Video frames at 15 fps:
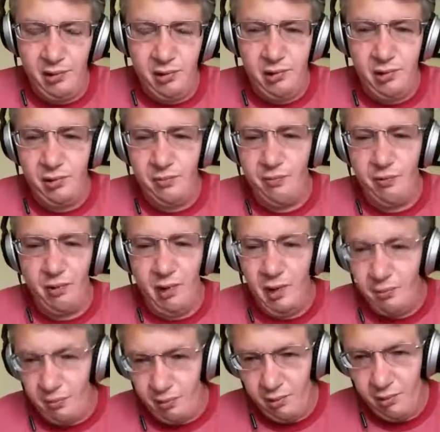YouTube
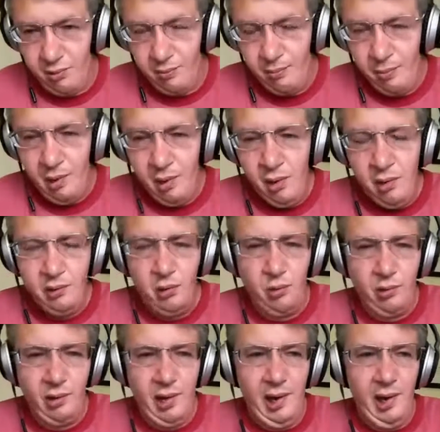forever. So
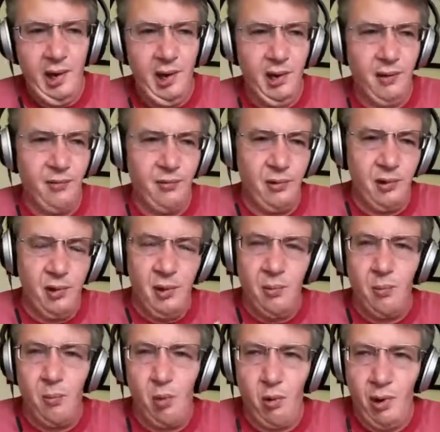we're going to have
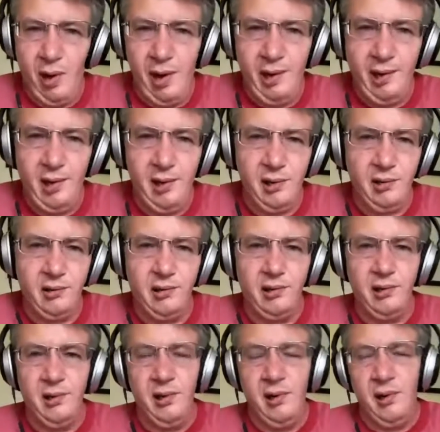more hangouts,
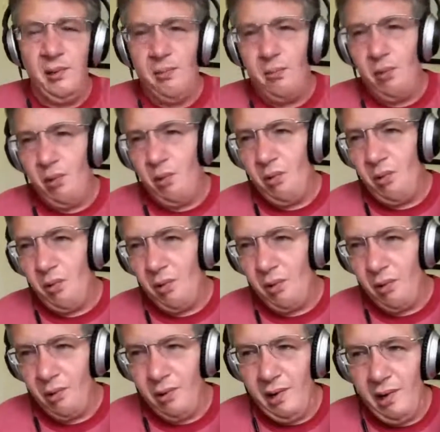
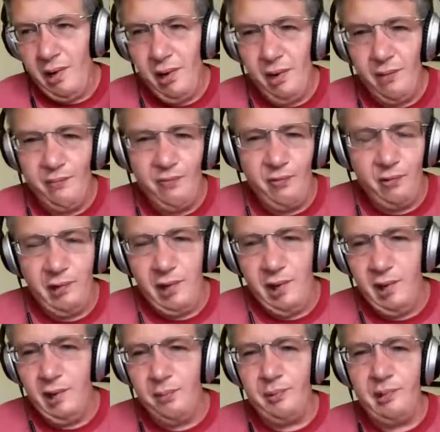more helpful
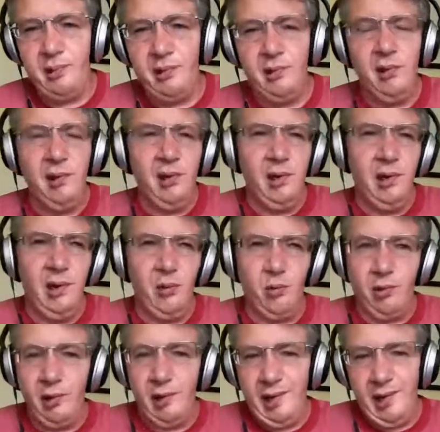tips.
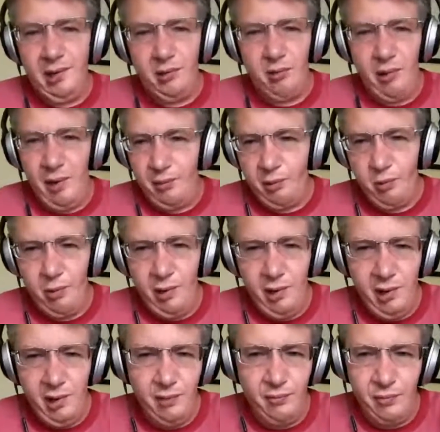We're going to get
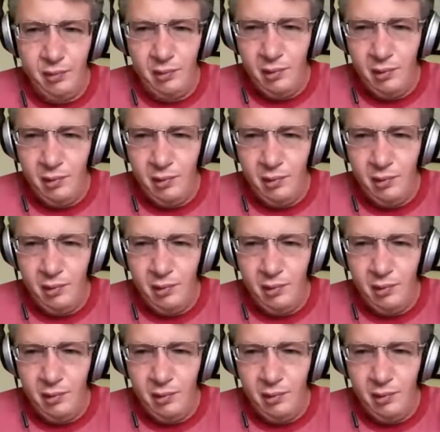TrafficWave